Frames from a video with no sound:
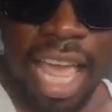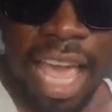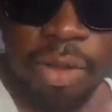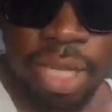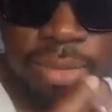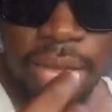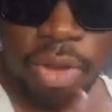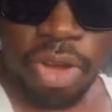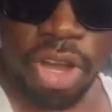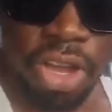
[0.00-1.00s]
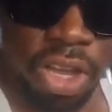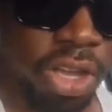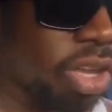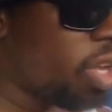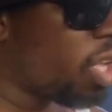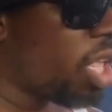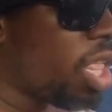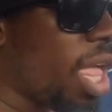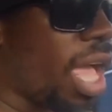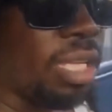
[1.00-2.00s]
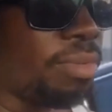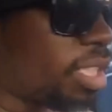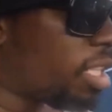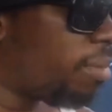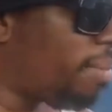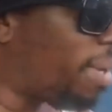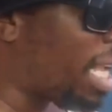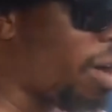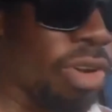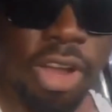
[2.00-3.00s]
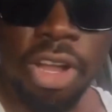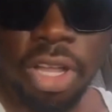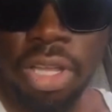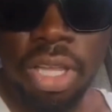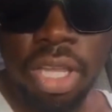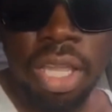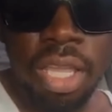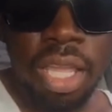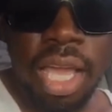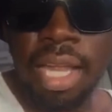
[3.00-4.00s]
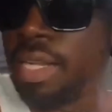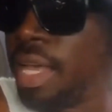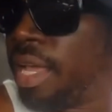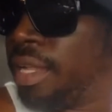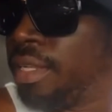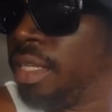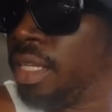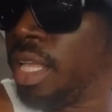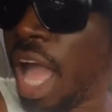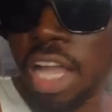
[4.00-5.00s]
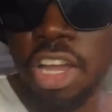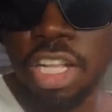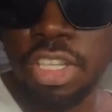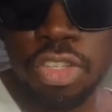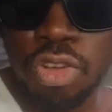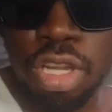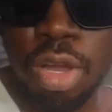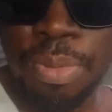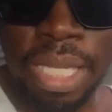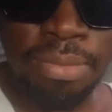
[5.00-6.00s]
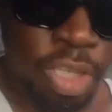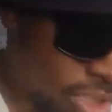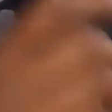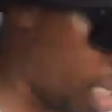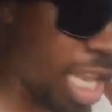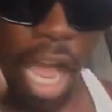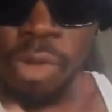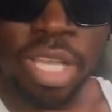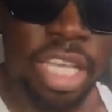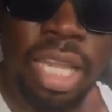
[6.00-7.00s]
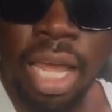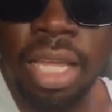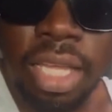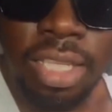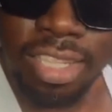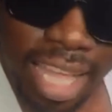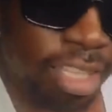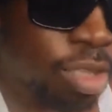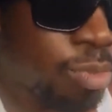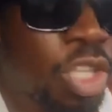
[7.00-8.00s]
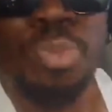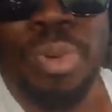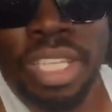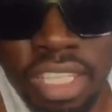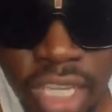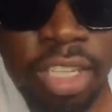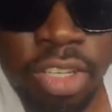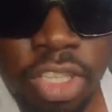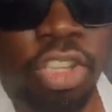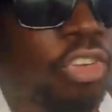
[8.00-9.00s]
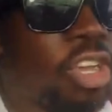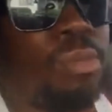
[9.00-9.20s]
when him at work and him sees a woman at work. And then a girl just run up and him just deal that wicked. That is more spontaneous. It creates more